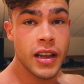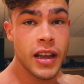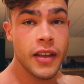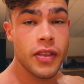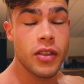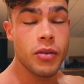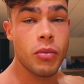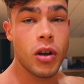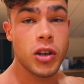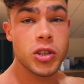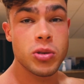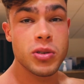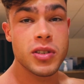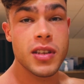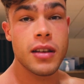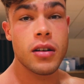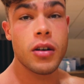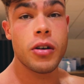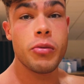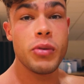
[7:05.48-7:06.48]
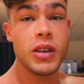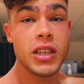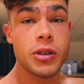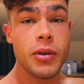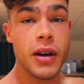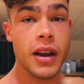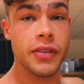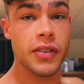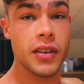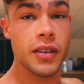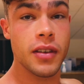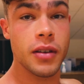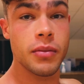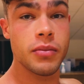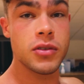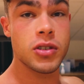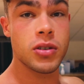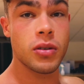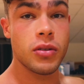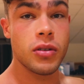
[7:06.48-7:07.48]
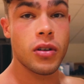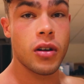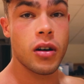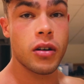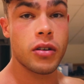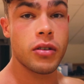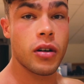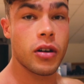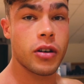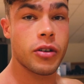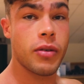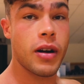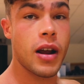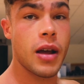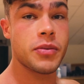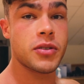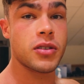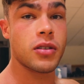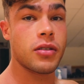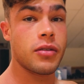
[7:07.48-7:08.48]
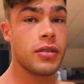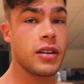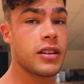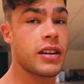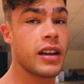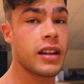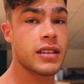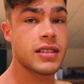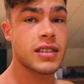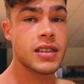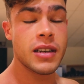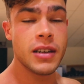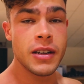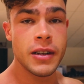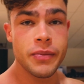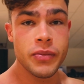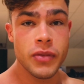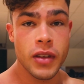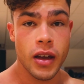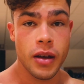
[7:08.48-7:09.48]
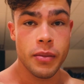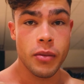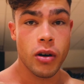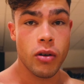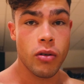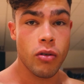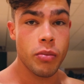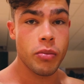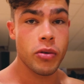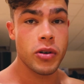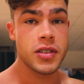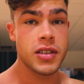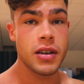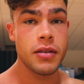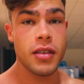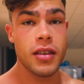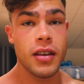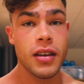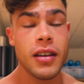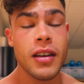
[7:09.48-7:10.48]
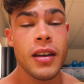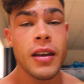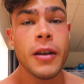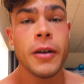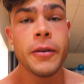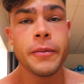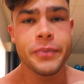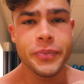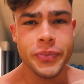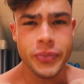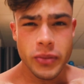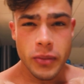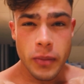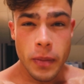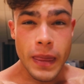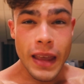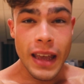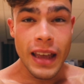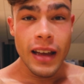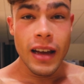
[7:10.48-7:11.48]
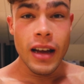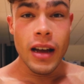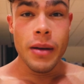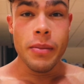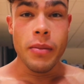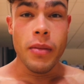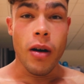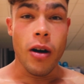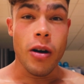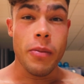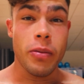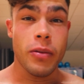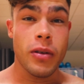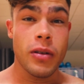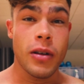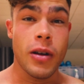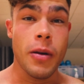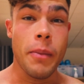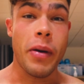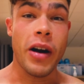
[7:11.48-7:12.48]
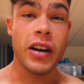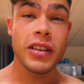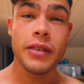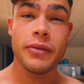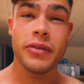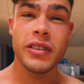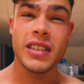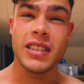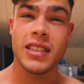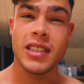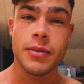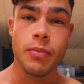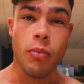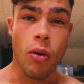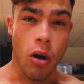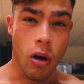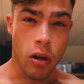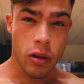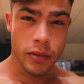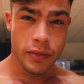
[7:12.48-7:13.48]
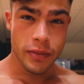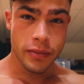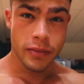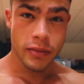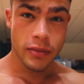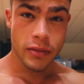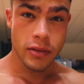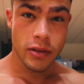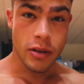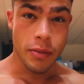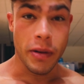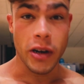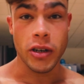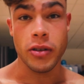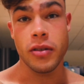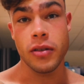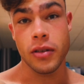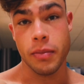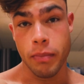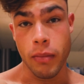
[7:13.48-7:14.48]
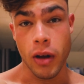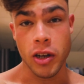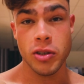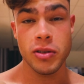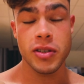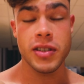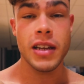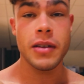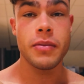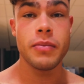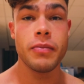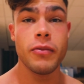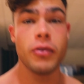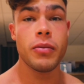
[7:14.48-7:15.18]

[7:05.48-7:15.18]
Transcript: and the muscles that are retracting them, so our traps, our rear delts, our rhomboids, everything, are comparatively small compared to the muscles that